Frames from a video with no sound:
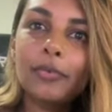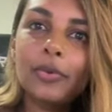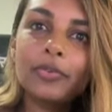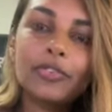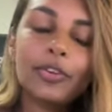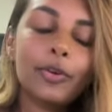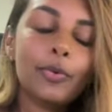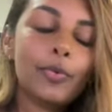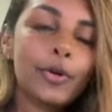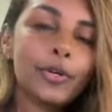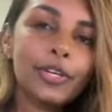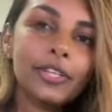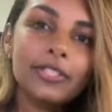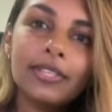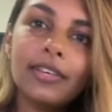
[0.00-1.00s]
We started
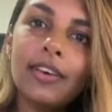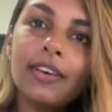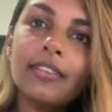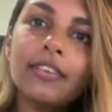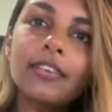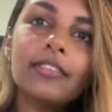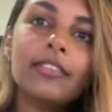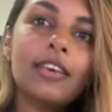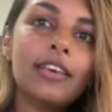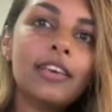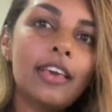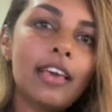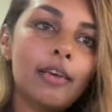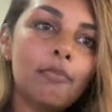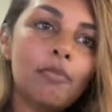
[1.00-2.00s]
working together. They
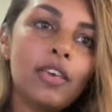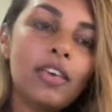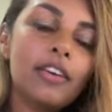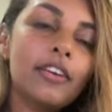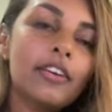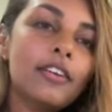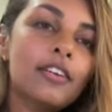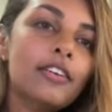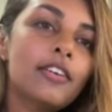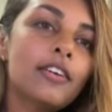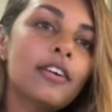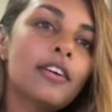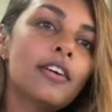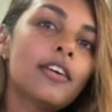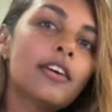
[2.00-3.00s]
came here
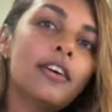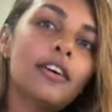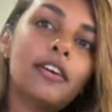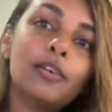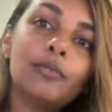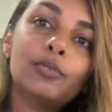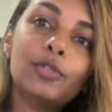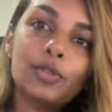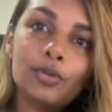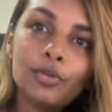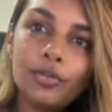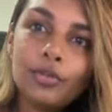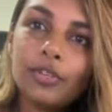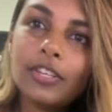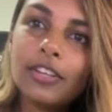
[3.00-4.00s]
to
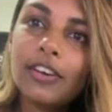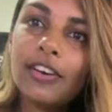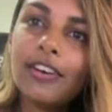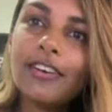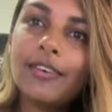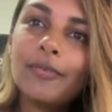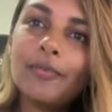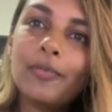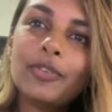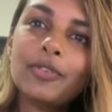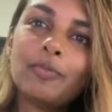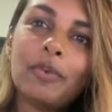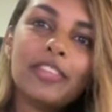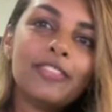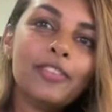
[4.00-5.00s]
Suriname. We
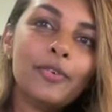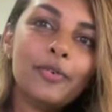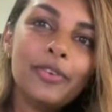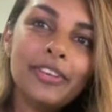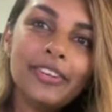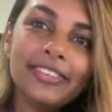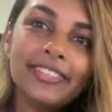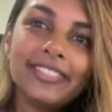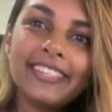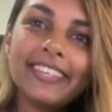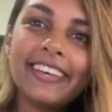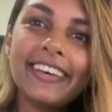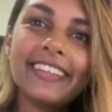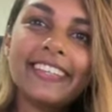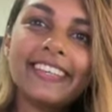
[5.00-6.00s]
spent New Year's
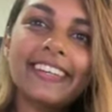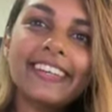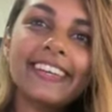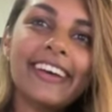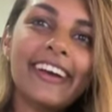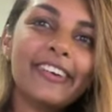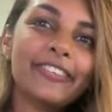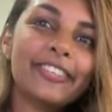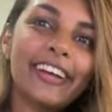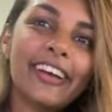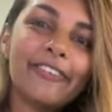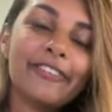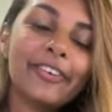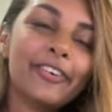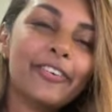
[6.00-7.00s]
together after
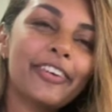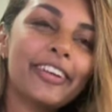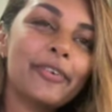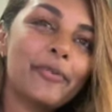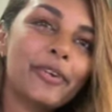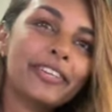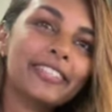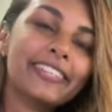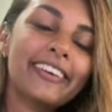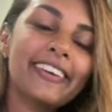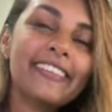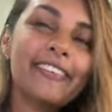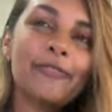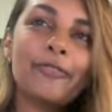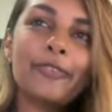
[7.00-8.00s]
having already worked
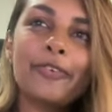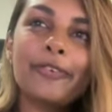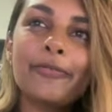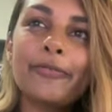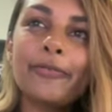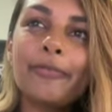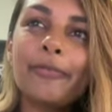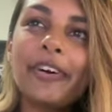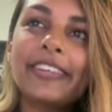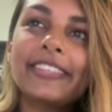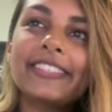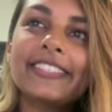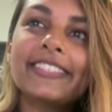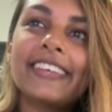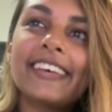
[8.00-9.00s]
together for a few
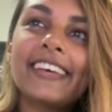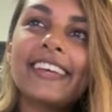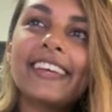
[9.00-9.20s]
months.